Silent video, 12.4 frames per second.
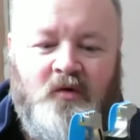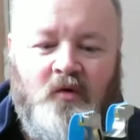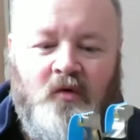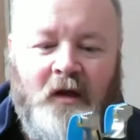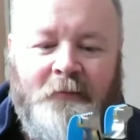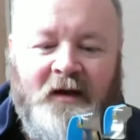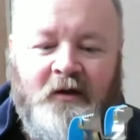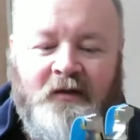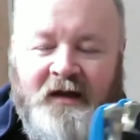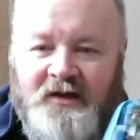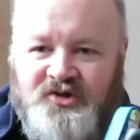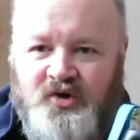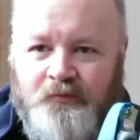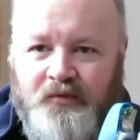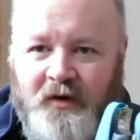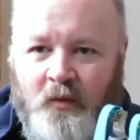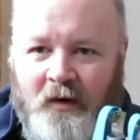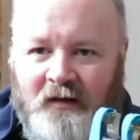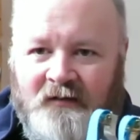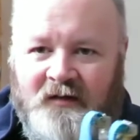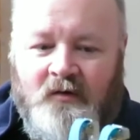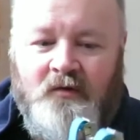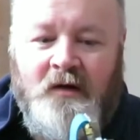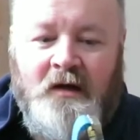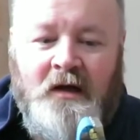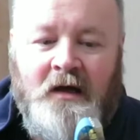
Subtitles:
cool. I bet you they could shoot pretty well too.